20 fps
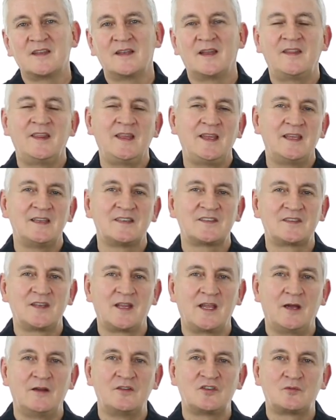And I think it's
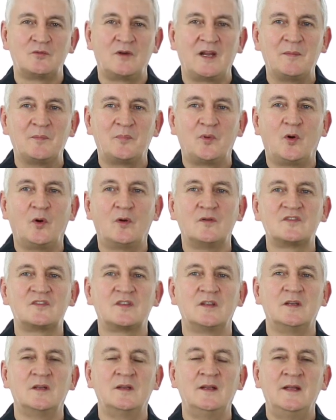really
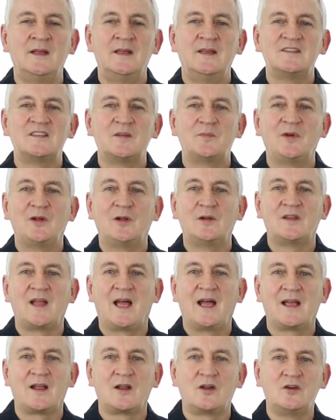important to build
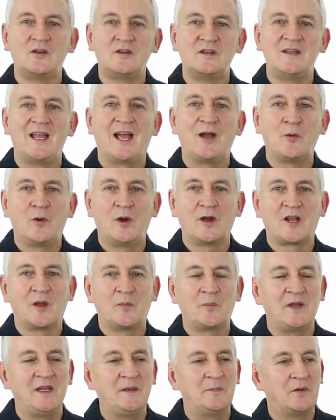that good network
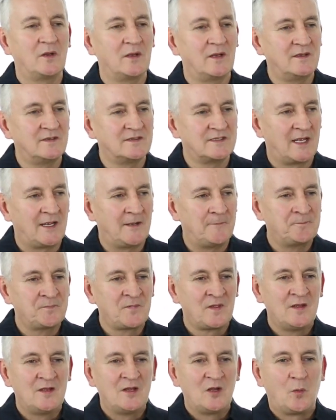of people. And
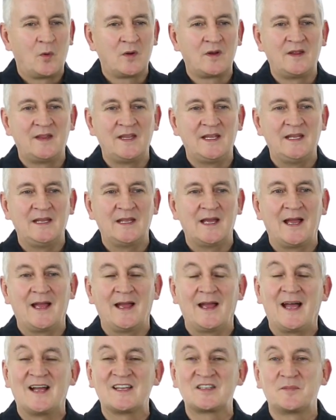one of the
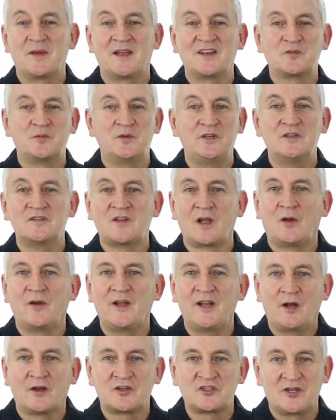aspects we use a
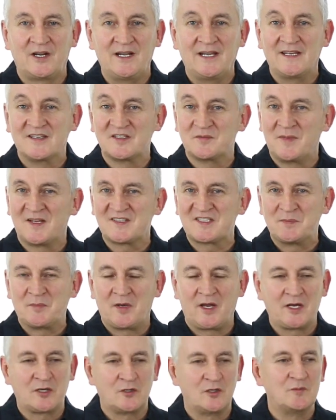lot in our training is
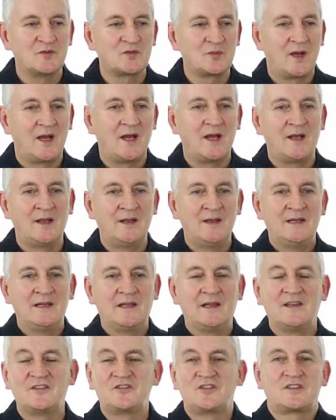mastermind groups, where
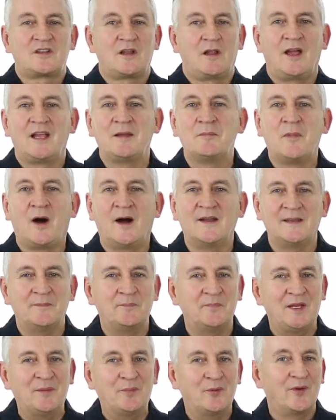there's just
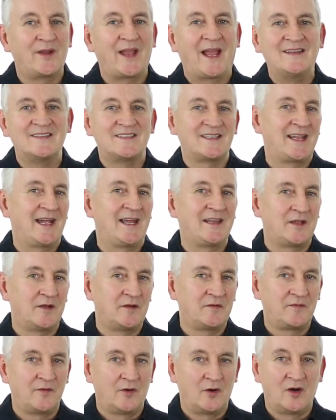like-minded people getting
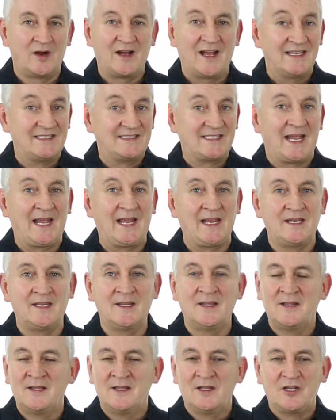together for a
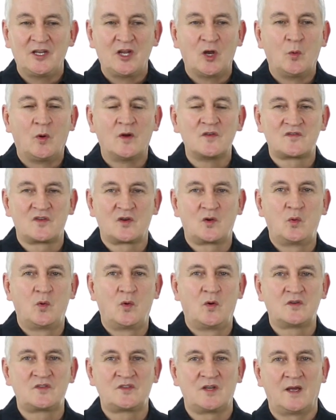day, once a
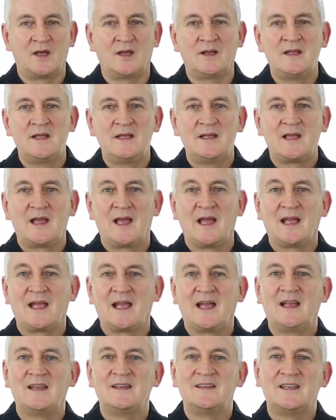quarter,
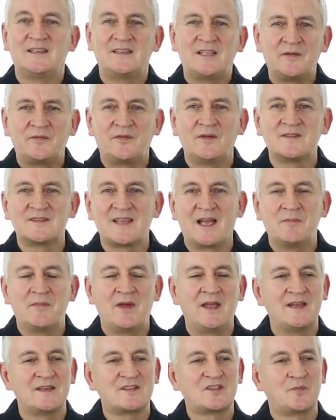and the difference that
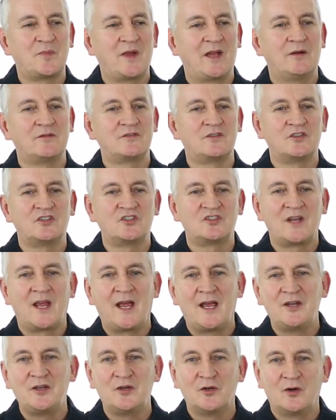makes to be able to
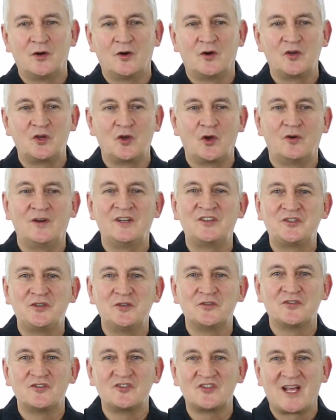share your
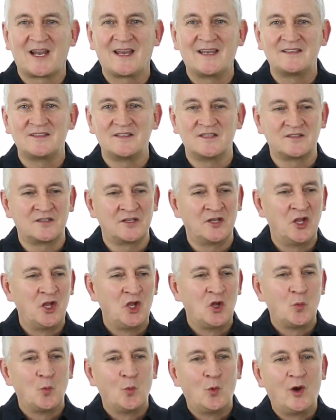issues and challenges
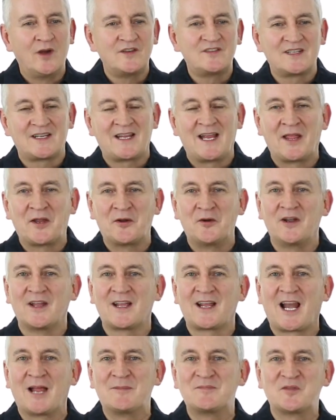and work together in
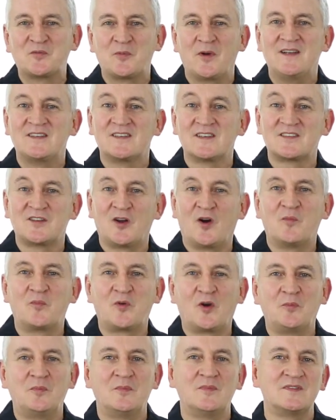a collaborative way to solve
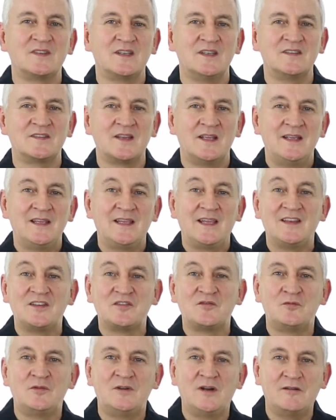problems is
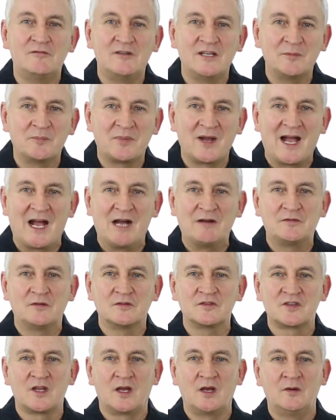really, really
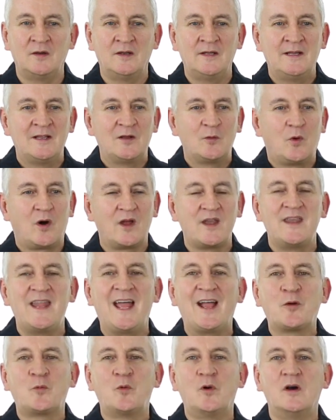powerful. So what
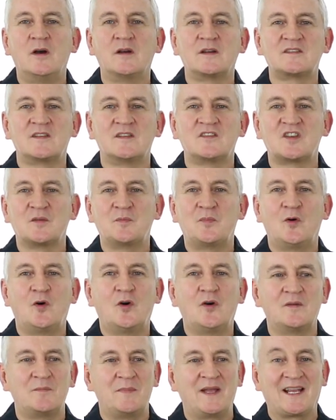networks and
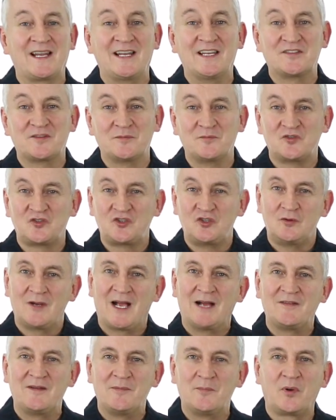support mechanisms do you
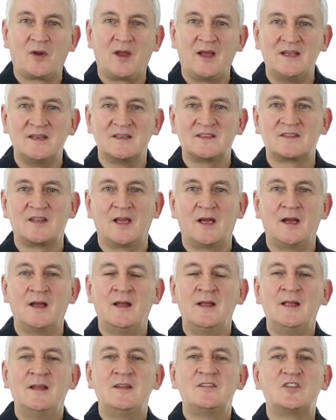have in place
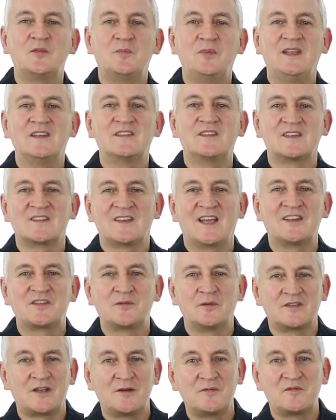to be
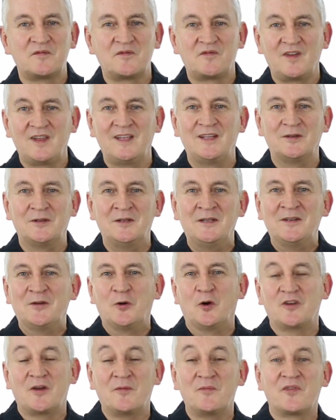successful? Don't feel
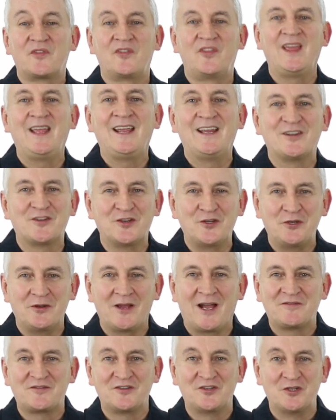or don't think that
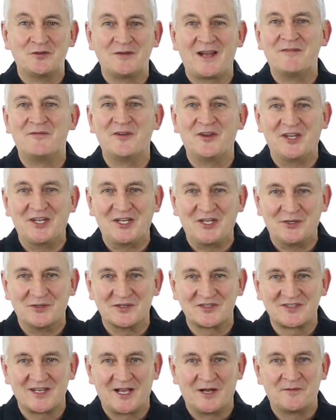you have to do everything
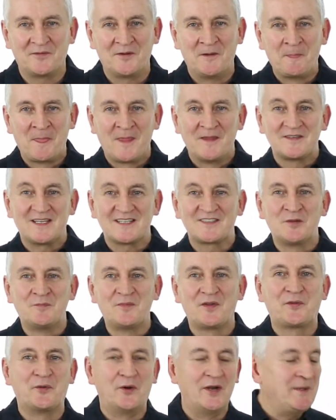yourself. So that's
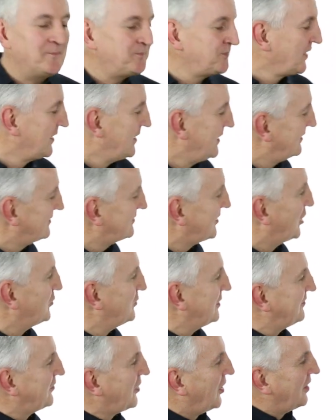number 3.
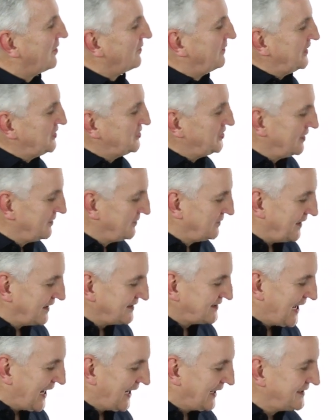So we've got vision,
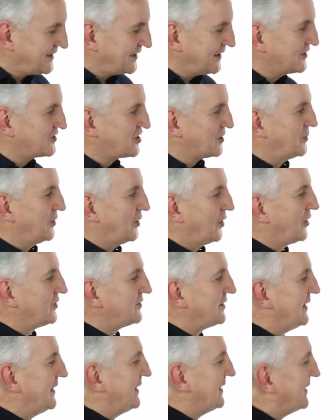vitality and
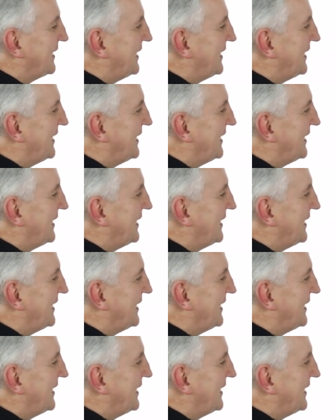support.